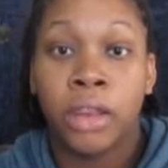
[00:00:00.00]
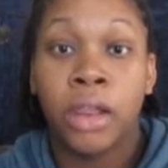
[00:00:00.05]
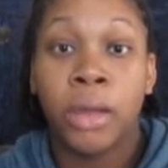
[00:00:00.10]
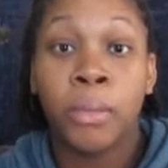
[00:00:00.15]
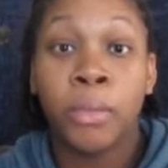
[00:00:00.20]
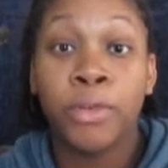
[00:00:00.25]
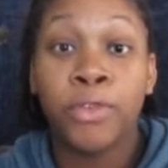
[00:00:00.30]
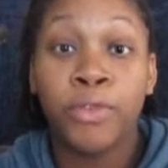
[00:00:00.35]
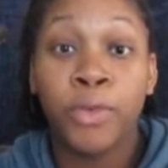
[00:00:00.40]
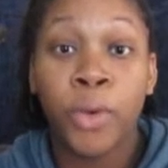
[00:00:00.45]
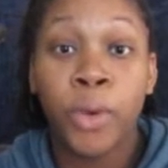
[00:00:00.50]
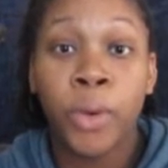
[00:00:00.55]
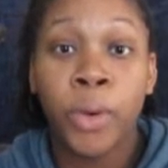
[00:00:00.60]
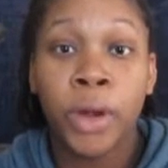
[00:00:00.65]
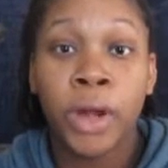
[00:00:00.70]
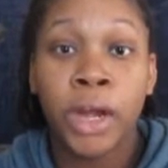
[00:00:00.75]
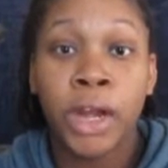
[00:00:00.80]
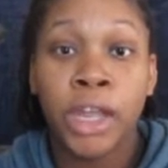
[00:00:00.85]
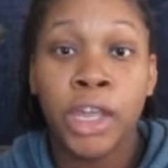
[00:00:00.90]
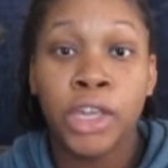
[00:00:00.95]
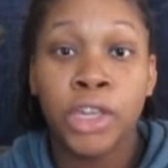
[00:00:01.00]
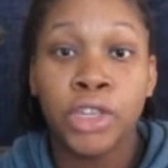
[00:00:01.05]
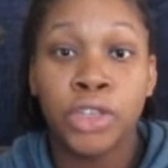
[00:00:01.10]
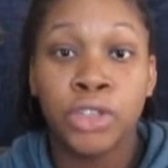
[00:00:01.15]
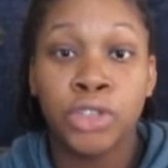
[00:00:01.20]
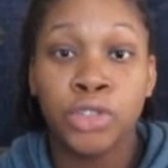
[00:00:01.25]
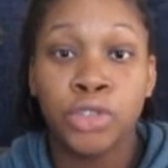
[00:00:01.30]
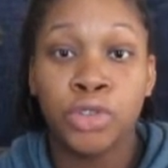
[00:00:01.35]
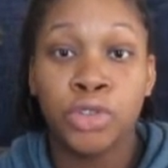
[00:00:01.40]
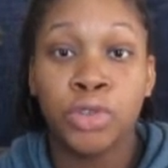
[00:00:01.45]
Number 4
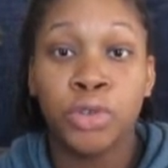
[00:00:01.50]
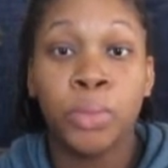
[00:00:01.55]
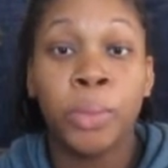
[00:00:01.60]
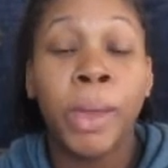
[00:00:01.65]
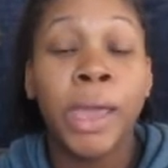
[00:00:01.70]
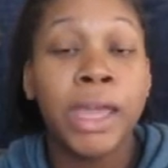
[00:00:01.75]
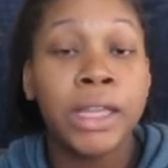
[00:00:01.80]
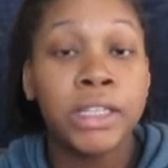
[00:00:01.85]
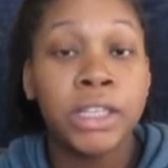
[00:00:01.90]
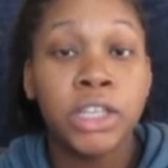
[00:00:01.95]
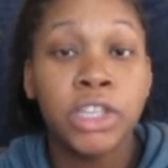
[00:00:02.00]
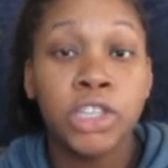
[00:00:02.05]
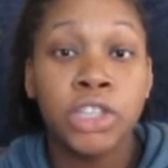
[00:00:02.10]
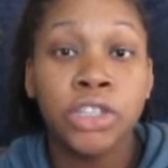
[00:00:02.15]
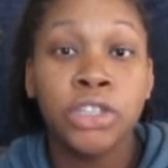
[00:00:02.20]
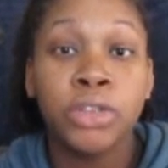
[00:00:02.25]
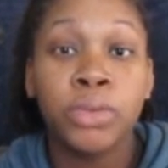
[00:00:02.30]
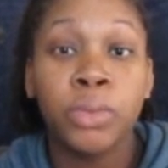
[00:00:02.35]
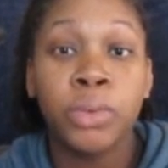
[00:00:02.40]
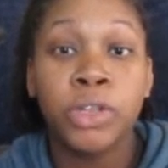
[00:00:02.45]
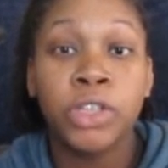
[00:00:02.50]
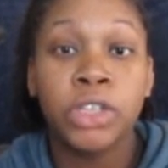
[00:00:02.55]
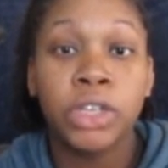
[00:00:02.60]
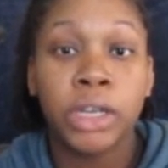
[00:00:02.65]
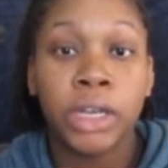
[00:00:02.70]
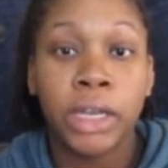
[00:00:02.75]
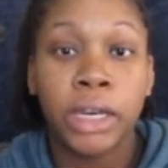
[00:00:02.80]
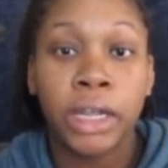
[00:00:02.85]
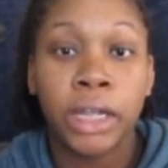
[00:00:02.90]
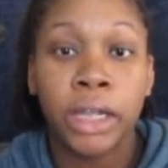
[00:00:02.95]
is to pay attention to what you're
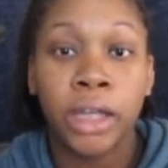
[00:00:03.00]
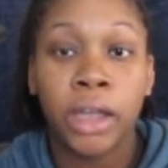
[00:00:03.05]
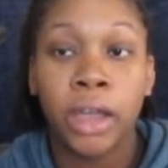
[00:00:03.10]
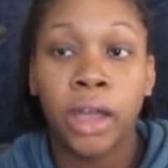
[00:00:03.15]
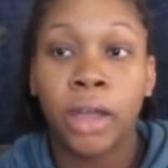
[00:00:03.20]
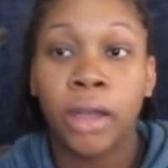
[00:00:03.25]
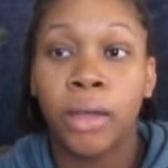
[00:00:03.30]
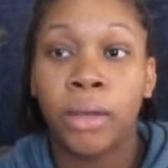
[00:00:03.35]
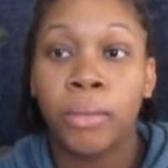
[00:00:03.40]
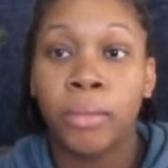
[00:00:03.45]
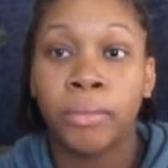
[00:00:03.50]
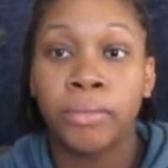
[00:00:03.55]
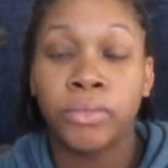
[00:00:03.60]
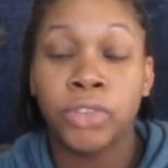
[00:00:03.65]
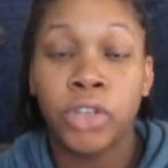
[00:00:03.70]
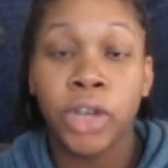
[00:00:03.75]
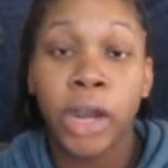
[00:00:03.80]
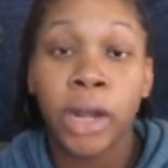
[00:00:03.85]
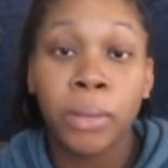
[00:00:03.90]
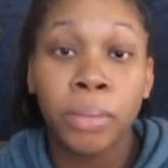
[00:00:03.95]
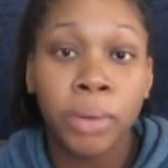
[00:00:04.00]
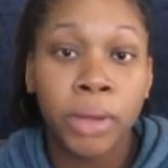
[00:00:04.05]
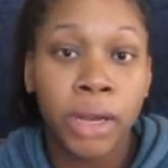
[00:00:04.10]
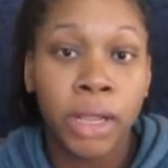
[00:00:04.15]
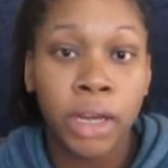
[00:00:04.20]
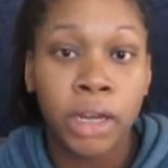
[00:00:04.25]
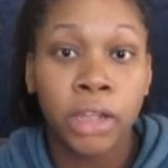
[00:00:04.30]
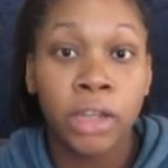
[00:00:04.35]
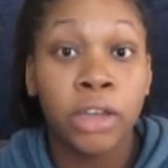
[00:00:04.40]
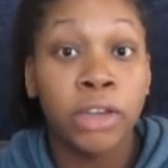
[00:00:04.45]
eating. Try to put
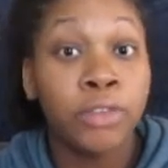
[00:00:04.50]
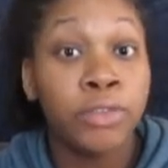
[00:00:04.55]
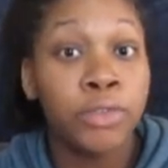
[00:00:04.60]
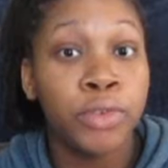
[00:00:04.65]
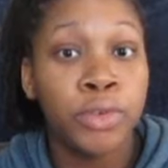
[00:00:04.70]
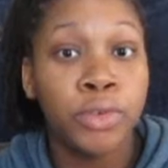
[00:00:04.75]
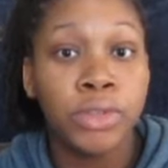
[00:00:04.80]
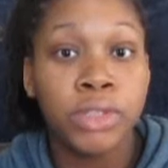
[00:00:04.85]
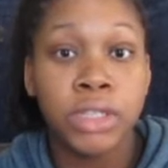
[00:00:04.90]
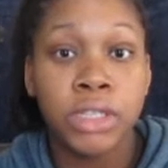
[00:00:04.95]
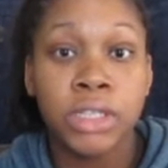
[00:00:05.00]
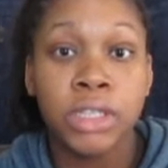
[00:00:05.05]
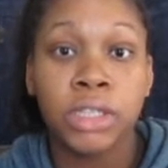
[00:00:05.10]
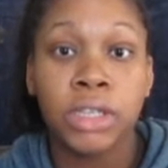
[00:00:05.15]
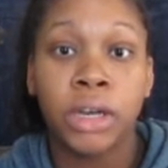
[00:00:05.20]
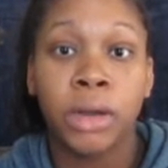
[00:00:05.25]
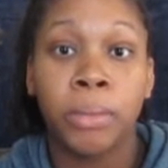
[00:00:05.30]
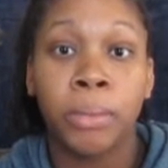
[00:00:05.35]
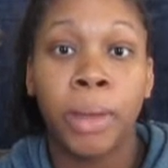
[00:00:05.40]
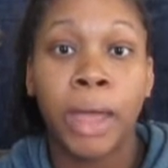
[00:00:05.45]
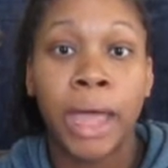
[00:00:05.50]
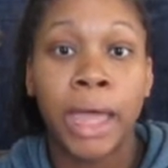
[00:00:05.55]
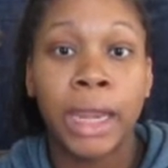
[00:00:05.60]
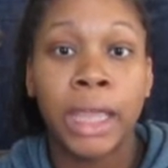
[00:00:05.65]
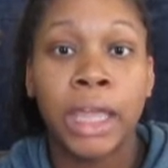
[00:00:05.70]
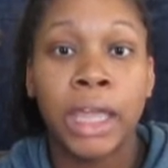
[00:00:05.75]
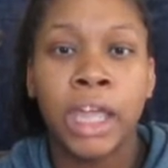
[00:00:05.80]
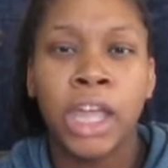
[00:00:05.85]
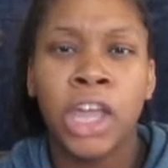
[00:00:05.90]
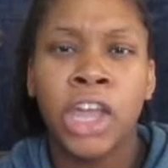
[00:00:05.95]
in good foods into your
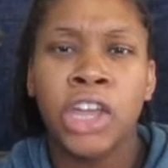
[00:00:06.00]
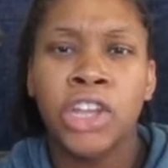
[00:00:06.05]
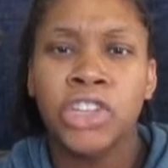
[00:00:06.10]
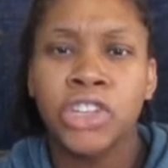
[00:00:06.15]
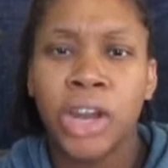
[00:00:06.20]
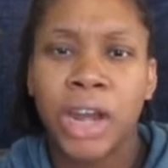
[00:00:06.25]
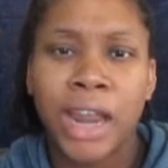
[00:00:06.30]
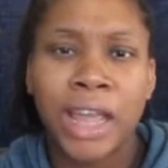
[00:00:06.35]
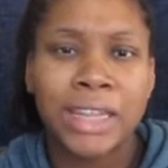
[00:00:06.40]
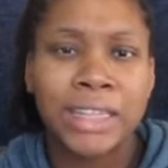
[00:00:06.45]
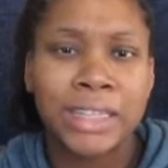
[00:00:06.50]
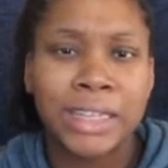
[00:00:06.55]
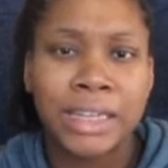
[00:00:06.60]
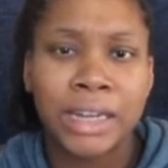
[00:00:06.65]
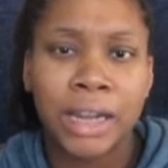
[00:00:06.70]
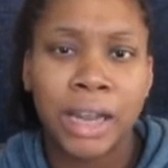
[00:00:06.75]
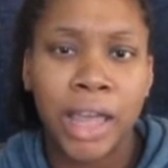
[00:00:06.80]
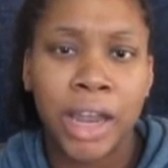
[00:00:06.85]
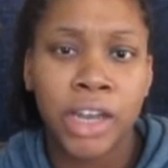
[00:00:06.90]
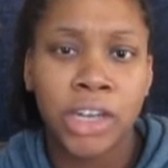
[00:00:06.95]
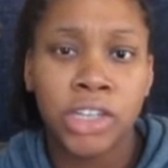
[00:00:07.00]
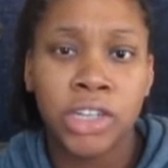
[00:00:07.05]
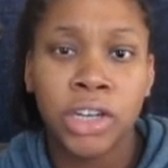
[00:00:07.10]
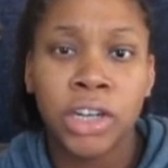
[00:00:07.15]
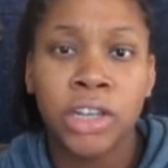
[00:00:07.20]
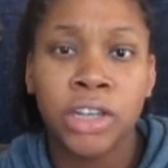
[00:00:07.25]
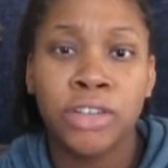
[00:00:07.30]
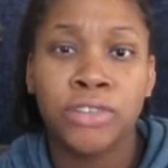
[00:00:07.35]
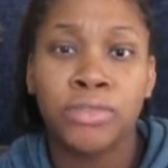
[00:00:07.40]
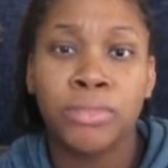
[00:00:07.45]
body. Try not to eat a lot of
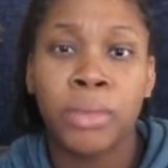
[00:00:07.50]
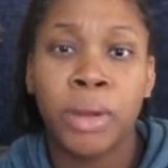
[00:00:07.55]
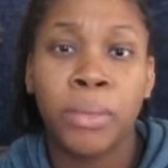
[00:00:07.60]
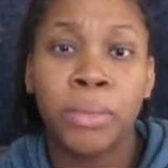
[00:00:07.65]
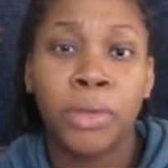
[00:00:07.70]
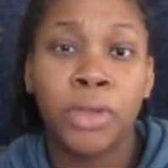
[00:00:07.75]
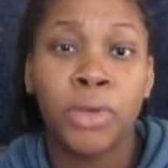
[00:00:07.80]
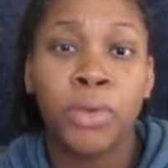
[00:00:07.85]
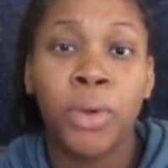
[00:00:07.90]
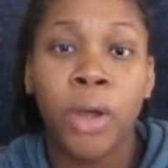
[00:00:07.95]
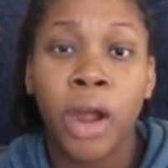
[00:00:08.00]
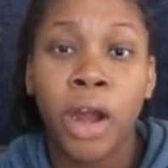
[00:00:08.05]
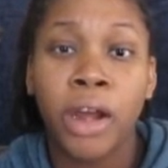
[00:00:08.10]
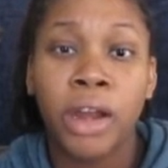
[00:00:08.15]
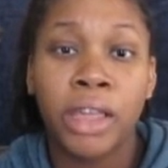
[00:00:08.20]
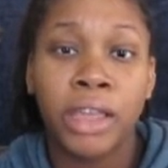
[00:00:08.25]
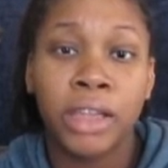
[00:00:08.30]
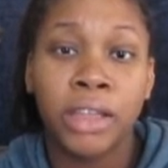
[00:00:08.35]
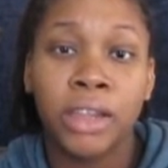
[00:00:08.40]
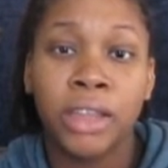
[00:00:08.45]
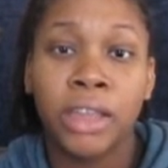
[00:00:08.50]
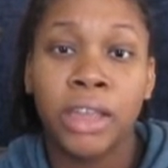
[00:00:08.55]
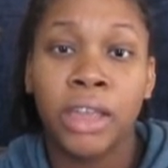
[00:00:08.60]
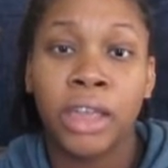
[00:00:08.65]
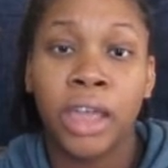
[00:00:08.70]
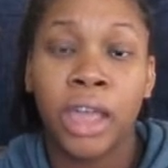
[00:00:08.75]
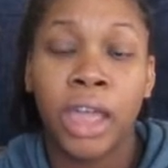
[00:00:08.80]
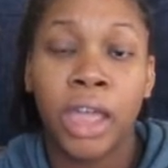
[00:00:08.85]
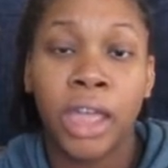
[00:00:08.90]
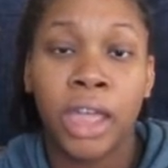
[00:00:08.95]
junk, because remember, you are
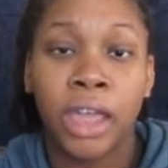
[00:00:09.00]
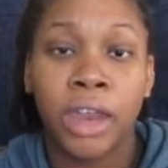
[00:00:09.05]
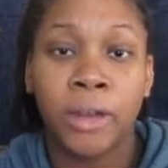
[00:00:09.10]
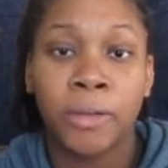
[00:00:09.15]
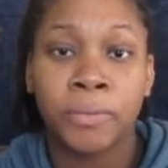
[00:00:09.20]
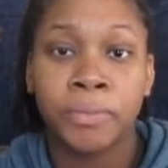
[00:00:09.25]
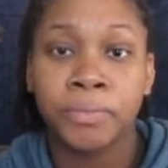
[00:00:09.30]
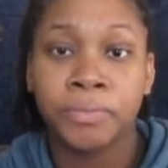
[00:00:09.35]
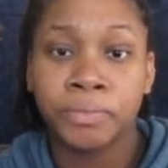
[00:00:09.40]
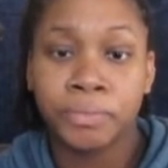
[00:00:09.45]
healing and